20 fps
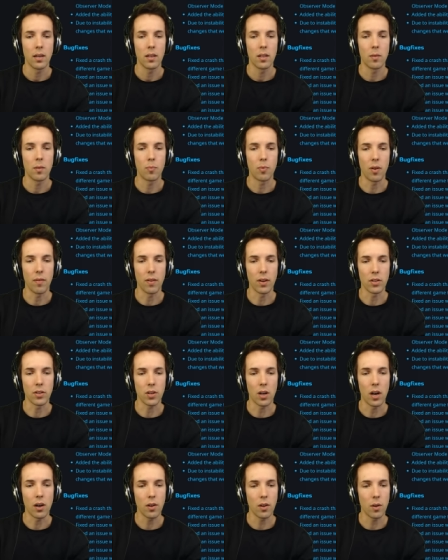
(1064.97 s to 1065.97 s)
The previous
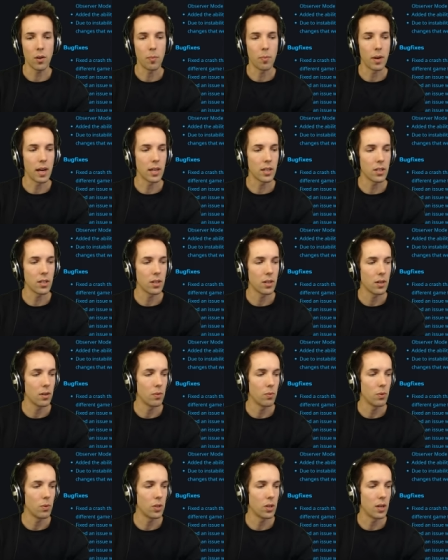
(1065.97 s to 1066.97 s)
audio pass
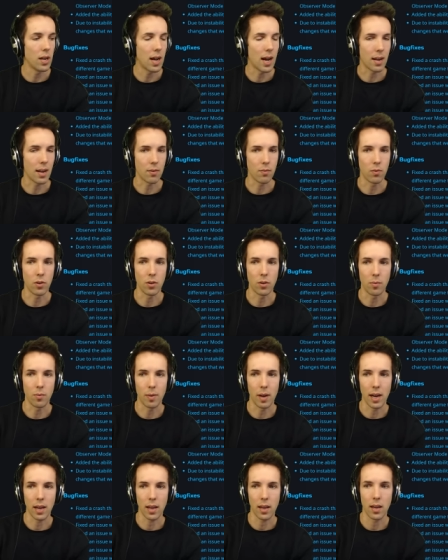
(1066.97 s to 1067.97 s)
was not rolled
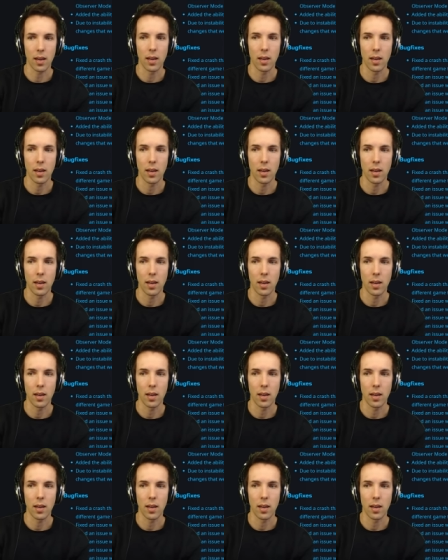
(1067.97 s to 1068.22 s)
back.